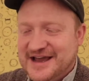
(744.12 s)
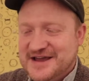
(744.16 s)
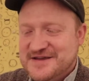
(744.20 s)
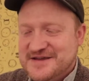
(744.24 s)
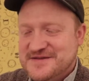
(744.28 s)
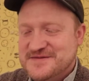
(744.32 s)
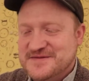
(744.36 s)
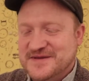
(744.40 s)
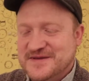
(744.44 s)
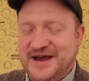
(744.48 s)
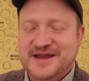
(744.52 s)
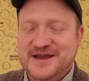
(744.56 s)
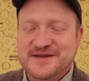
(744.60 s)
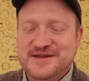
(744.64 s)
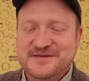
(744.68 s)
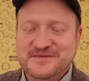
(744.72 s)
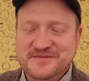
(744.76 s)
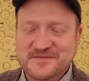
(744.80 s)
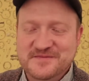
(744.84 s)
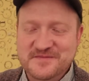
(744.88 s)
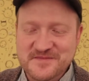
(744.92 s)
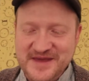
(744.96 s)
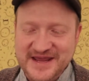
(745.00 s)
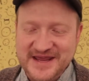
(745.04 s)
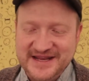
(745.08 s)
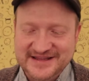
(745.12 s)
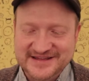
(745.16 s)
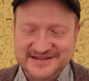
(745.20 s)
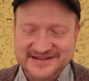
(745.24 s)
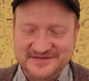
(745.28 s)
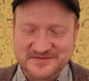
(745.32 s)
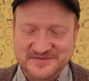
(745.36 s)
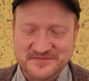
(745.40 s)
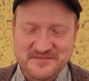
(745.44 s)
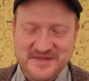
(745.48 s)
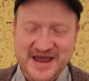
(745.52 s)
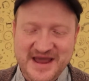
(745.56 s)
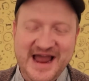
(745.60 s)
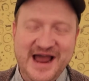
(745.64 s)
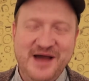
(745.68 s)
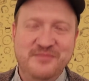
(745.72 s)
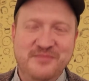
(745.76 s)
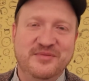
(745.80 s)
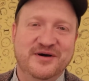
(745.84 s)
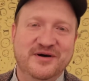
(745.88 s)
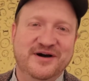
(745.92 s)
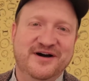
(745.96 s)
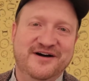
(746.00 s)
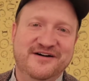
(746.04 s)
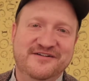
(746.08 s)
I made this map
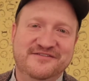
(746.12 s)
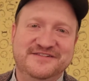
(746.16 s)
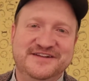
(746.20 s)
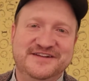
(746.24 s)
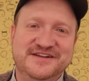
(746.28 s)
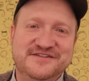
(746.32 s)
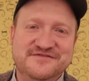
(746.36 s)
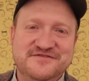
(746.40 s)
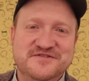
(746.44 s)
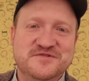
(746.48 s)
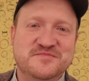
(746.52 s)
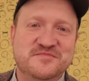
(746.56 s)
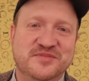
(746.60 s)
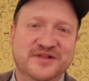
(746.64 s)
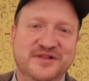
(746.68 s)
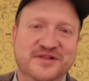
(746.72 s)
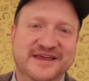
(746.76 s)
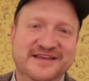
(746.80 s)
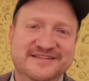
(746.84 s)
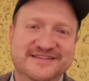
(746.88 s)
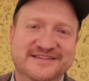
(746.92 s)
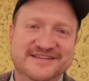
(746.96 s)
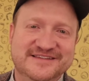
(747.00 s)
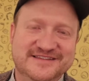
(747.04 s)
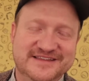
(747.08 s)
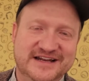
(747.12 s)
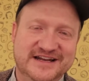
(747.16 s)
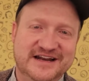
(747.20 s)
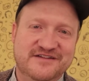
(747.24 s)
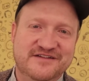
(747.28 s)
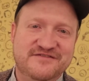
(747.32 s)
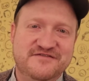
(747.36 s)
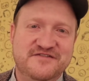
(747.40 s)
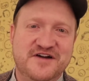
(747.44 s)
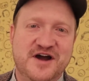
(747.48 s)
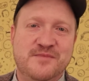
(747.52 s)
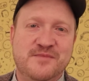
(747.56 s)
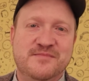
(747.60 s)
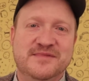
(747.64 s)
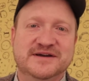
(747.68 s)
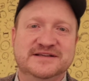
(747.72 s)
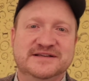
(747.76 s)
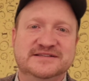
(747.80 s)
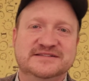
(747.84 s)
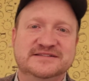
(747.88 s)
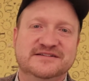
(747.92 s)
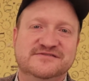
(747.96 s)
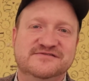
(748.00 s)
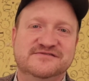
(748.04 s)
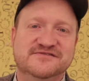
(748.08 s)
of different places that I found
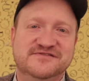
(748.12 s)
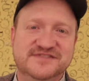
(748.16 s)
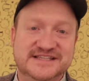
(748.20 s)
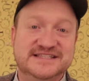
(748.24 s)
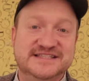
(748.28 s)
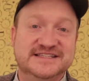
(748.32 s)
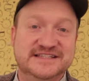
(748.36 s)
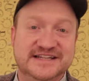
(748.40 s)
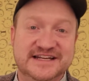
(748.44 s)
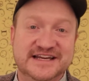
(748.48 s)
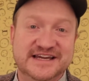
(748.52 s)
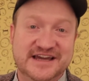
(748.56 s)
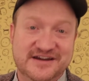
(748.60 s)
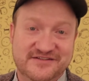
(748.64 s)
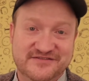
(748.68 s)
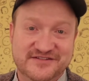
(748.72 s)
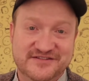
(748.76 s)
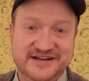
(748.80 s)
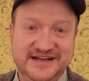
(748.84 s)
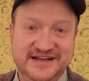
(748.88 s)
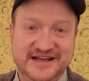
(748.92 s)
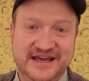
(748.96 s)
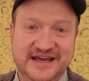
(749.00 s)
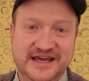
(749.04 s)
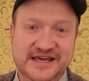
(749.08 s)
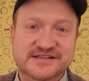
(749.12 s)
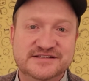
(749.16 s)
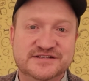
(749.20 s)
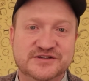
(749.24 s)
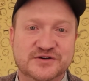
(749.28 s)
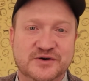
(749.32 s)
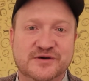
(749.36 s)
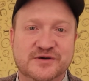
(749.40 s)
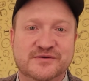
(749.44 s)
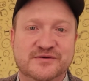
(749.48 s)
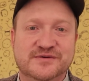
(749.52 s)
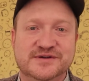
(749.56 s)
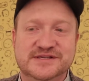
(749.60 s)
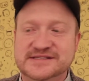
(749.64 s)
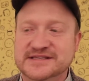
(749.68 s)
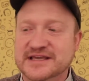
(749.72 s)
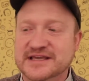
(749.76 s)
myself visiting every day. So it was